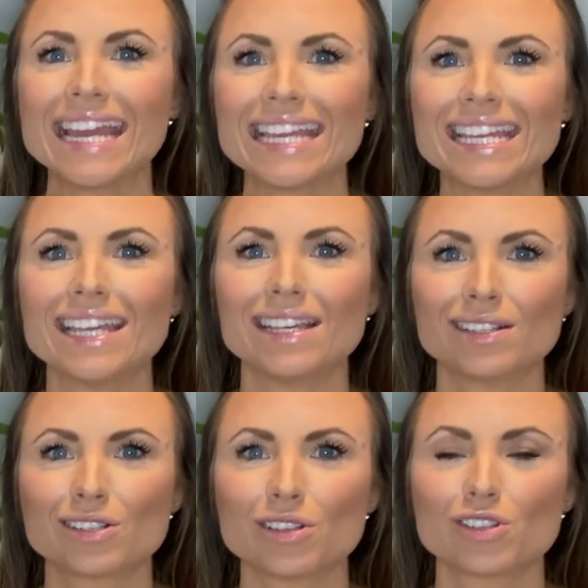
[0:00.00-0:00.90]
he
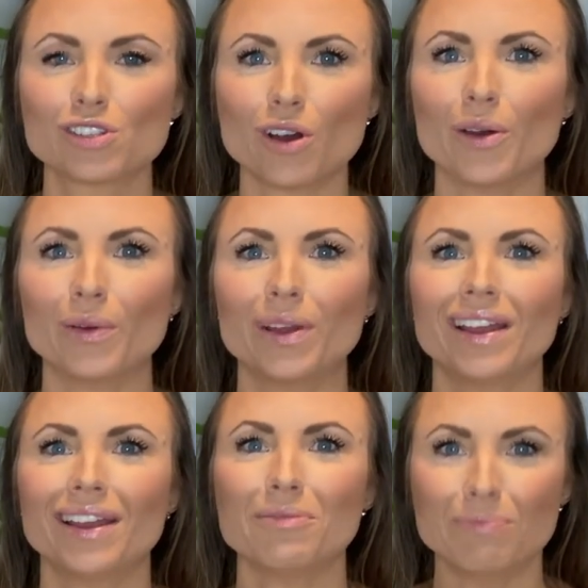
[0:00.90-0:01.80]
is so
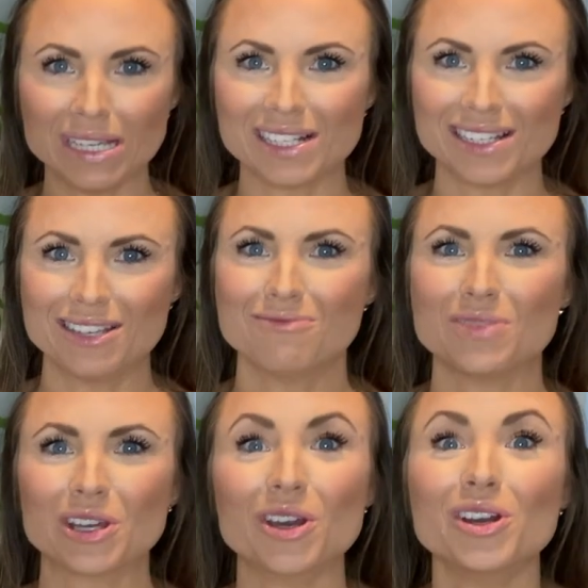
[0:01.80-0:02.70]
busy,
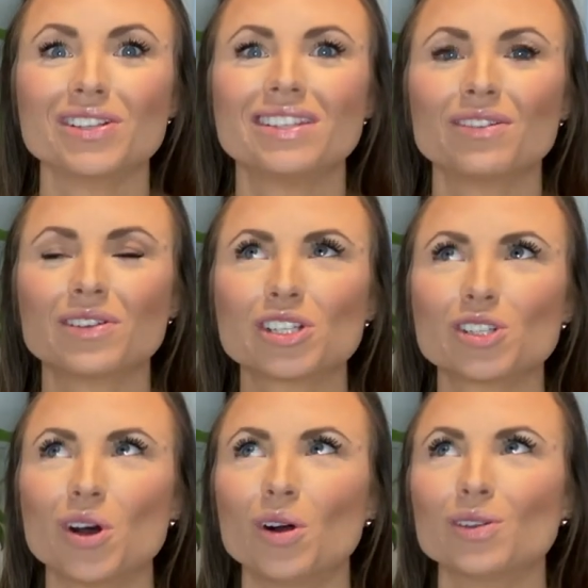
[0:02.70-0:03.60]
because the
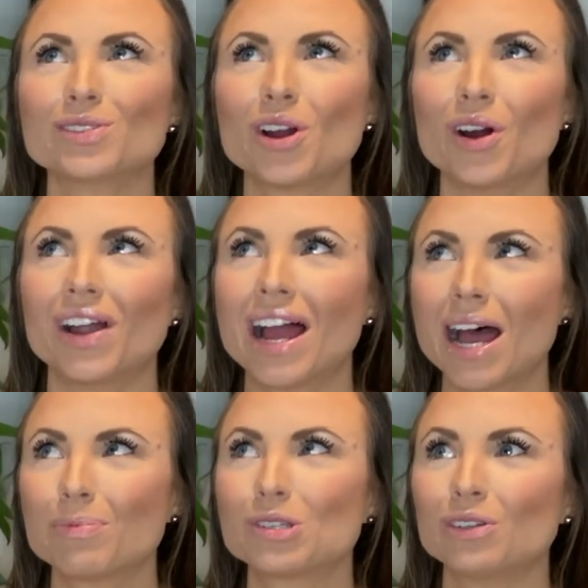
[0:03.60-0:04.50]
results are
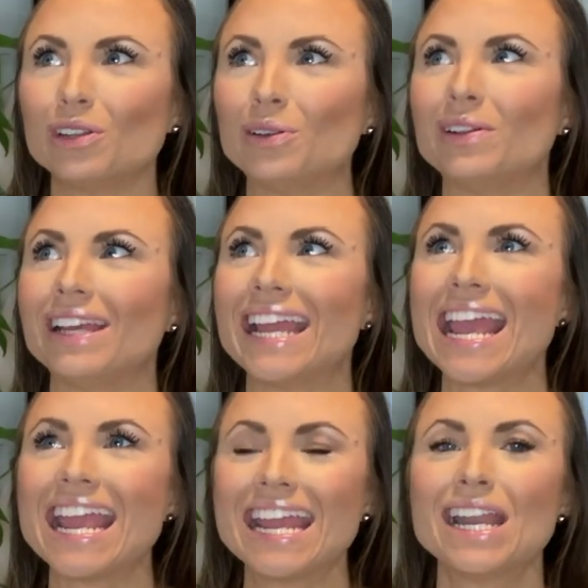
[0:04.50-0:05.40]
absolutely
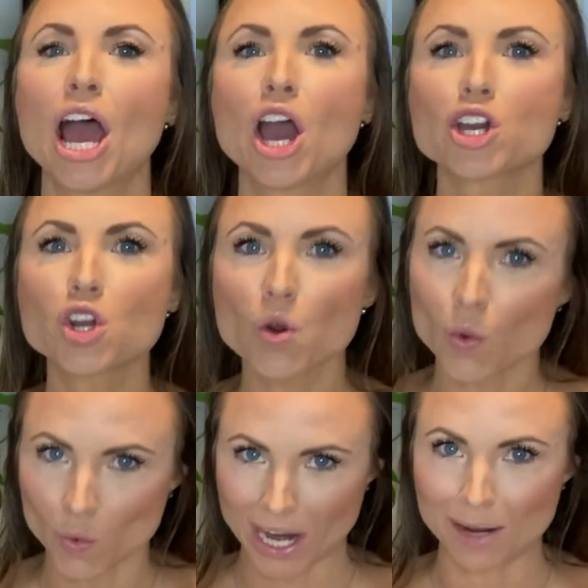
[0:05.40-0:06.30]

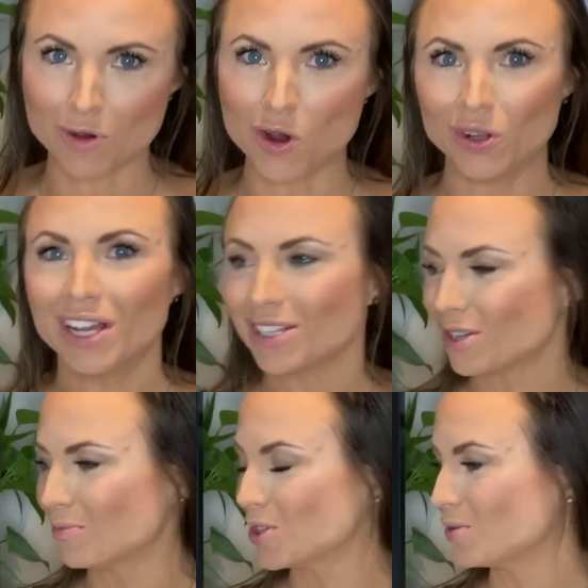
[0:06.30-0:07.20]
incredible. So
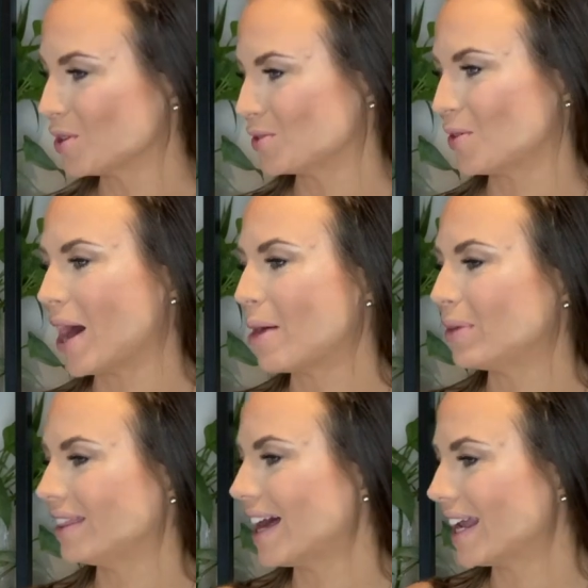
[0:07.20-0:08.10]
I'm so happy
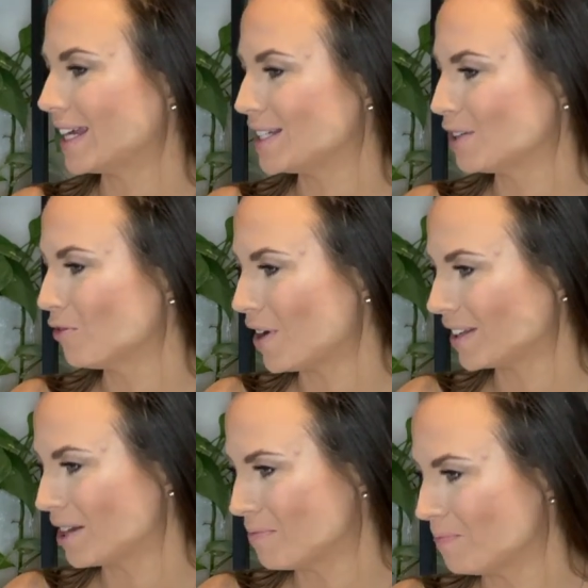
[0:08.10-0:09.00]
that I did find
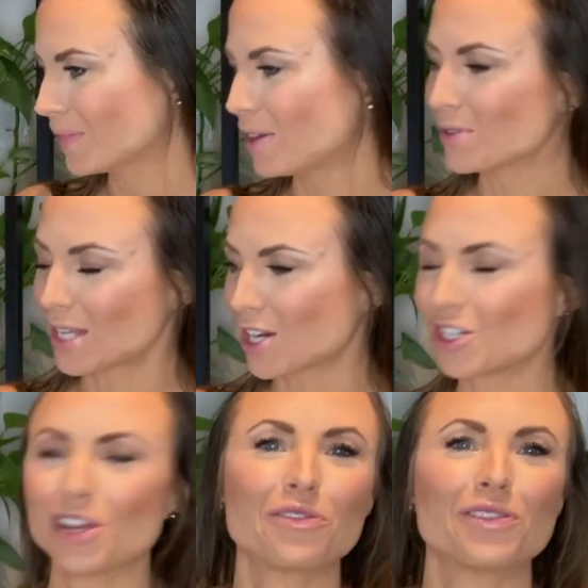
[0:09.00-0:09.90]
him. It was
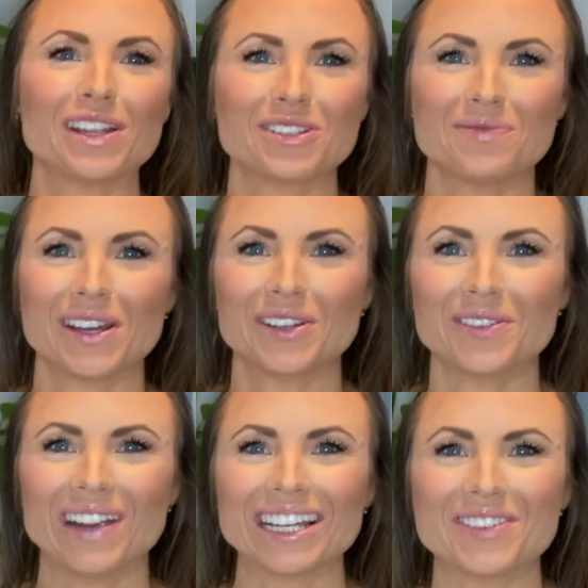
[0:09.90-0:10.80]
actually a friend of mine who
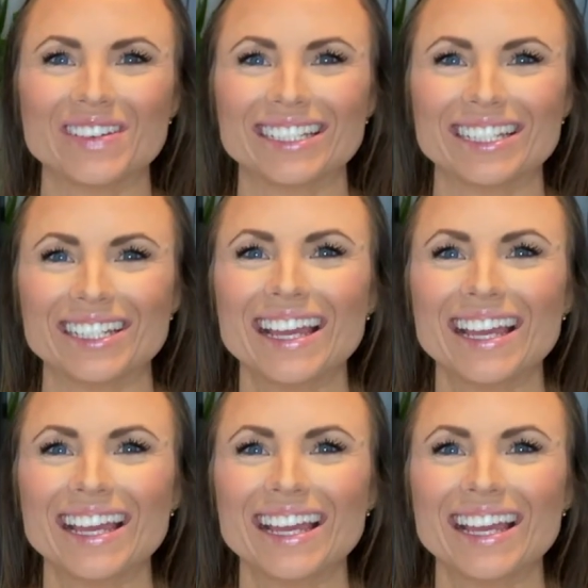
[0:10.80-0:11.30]
recommended